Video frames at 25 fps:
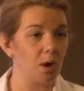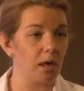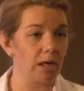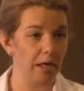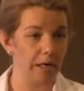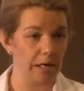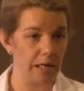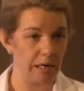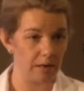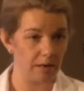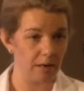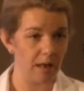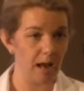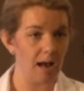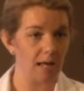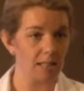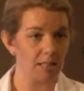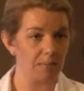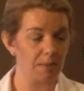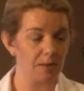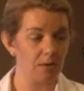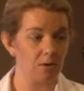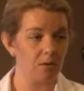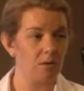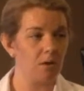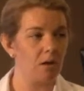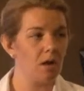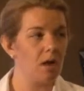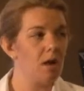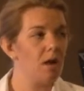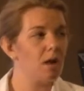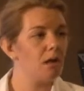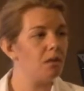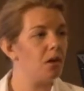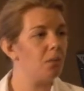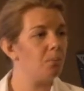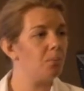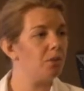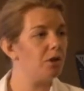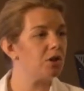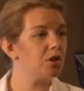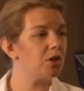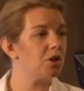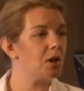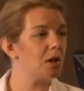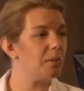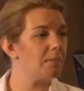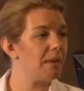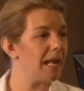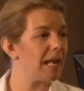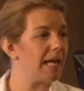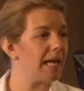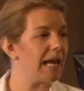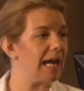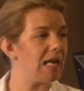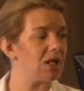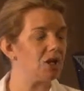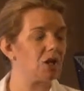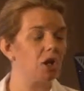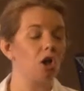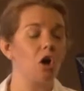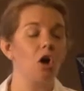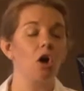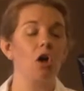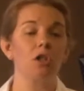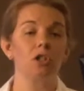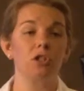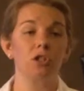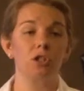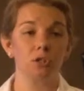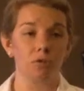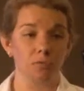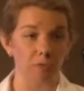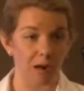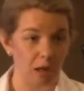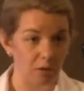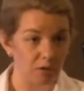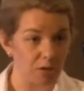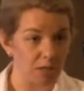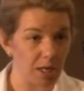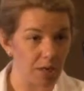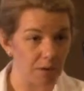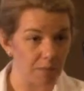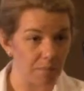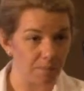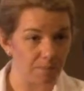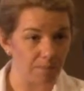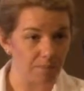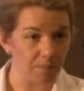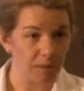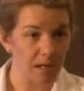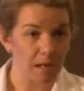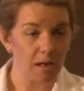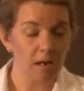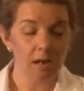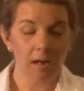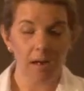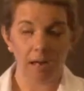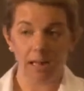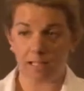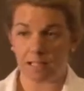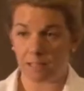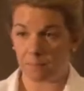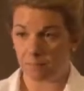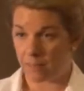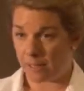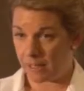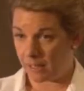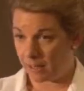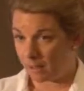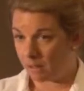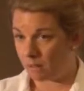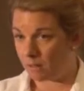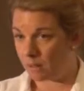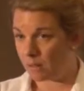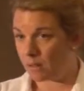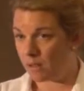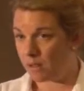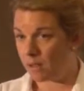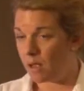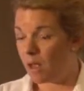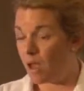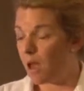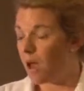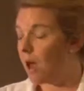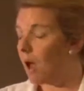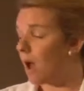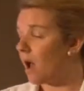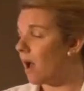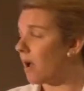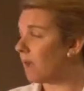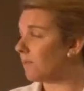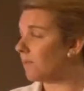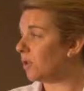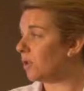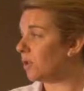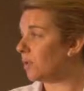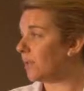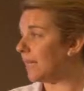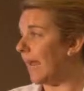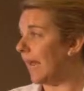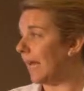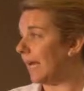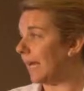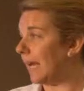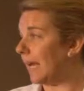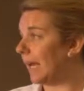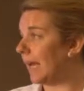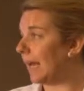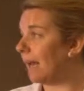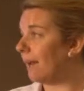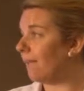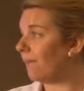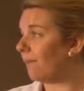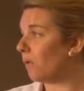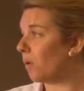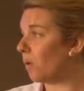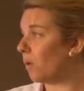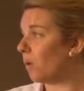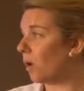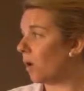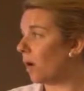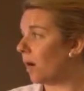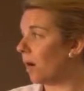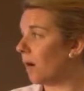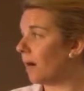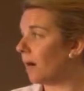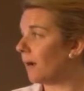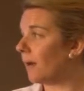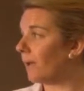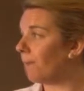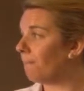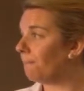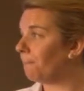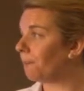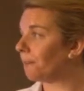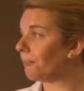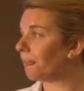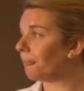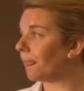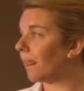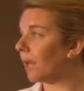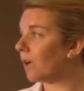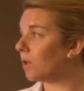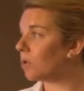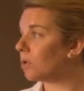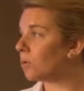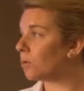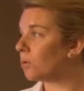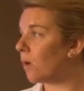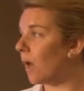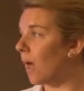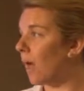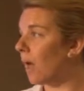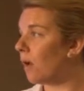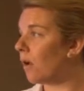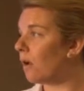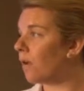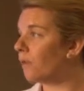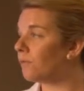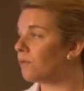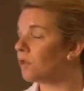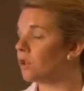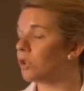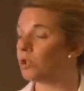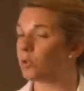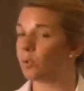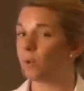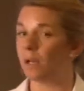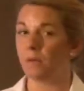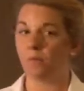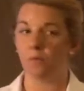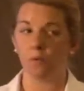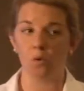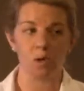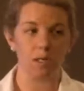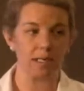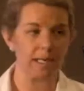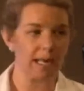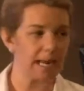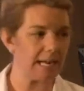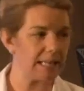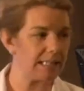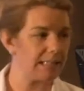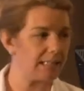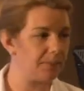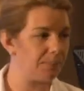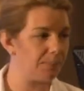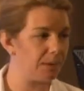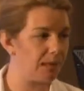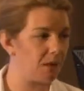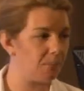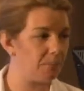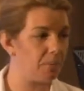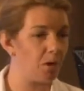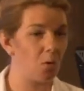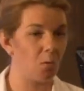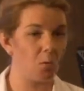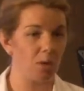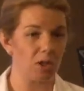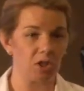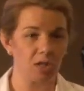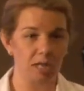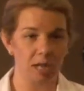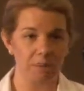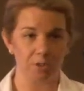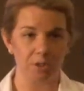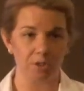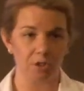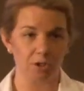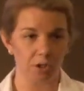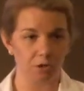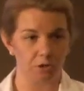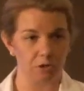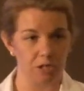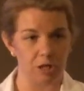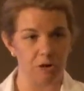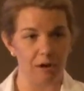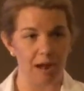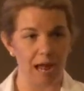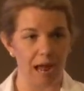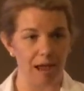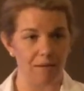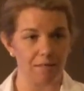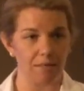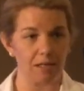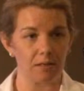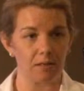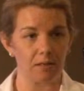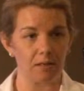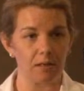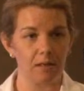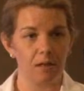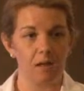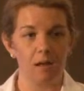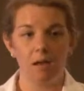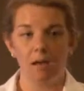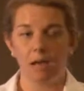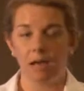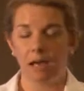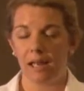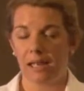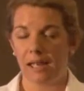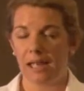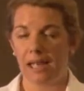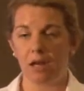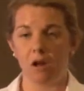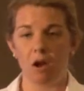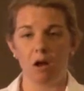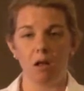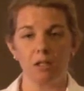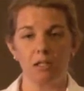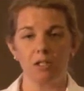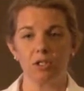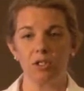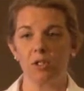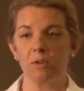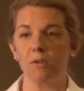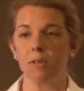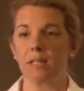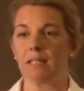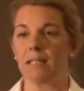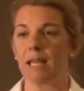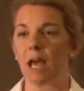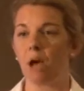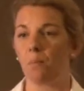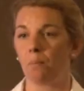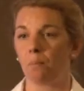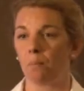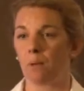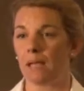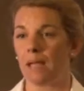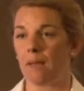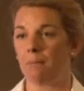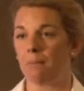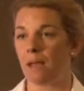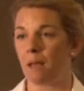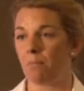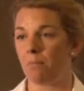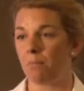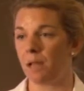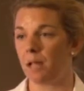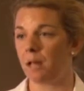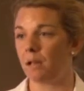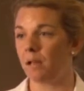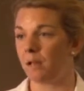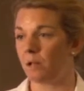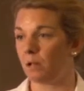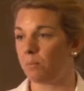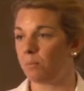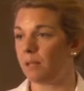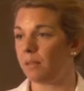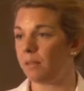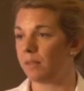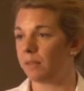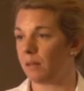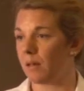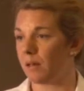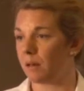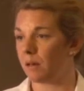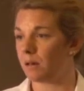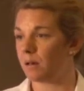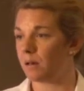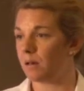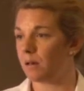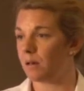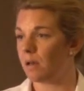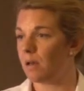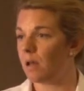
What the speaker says: while you're here in the hospital. They'll put you on a medication called Xarelto. It's a pill. You take it for 12 to 24 days depending upon which type of surgery you're having. And again, all it's doing is help keep that blood a little bit thinner,